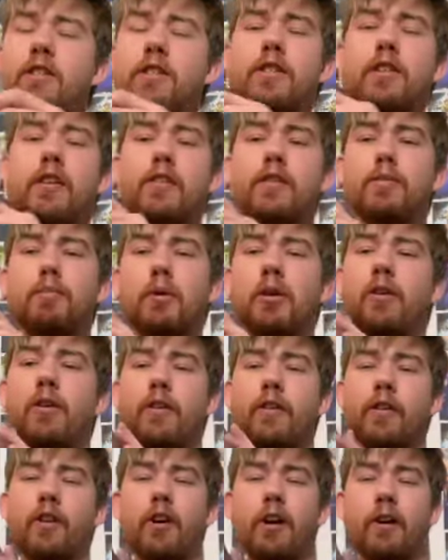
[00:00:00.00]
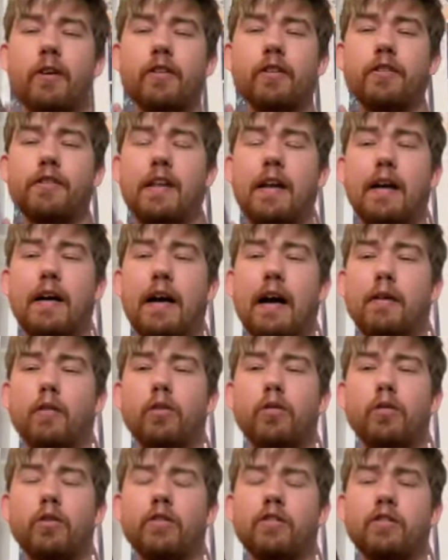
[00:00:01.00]
is our spoiler card that I
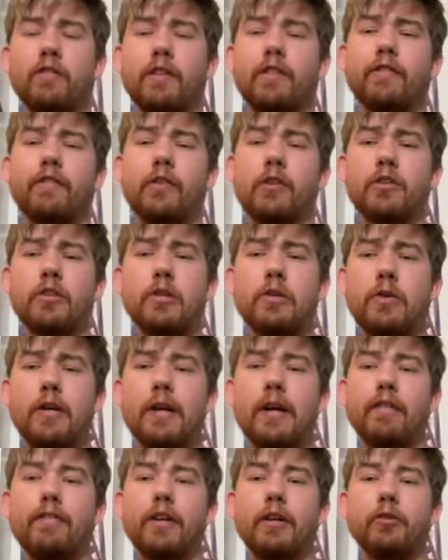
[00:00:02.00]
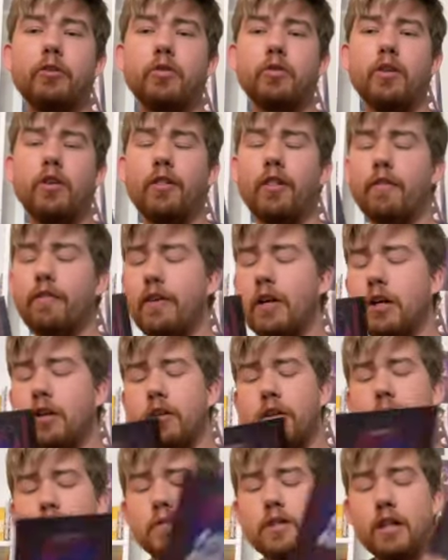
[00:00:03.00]
will refer to it if I don't know the
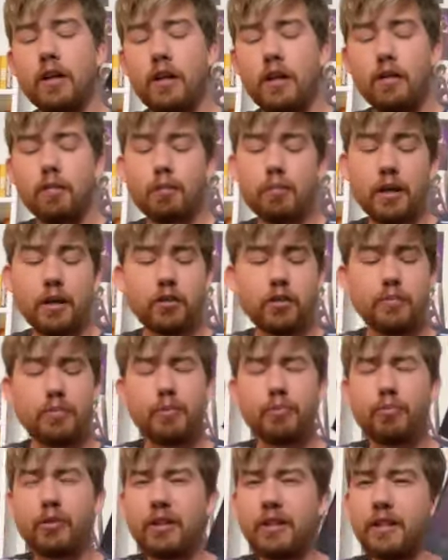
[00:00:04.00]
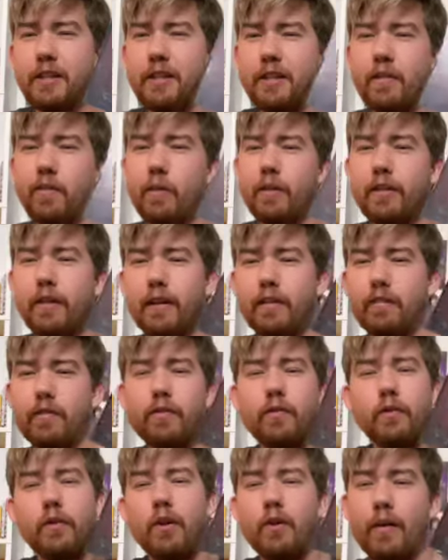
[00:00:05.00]
fandoms, but I should be pretty good with like
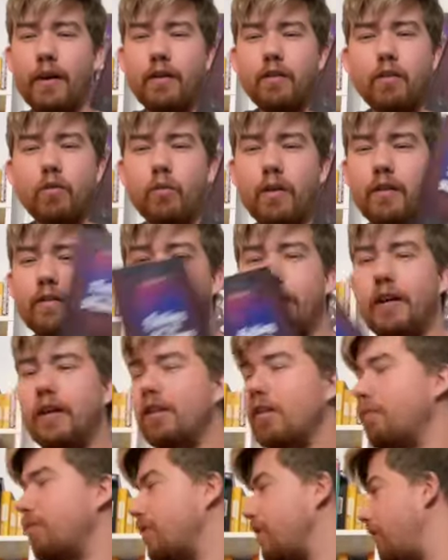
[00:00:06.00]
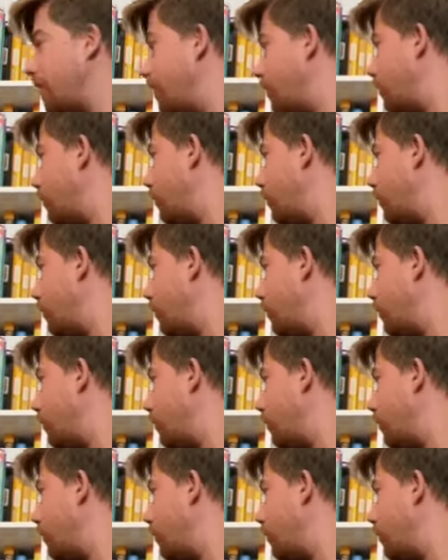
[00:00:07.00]
knowing what fandoms are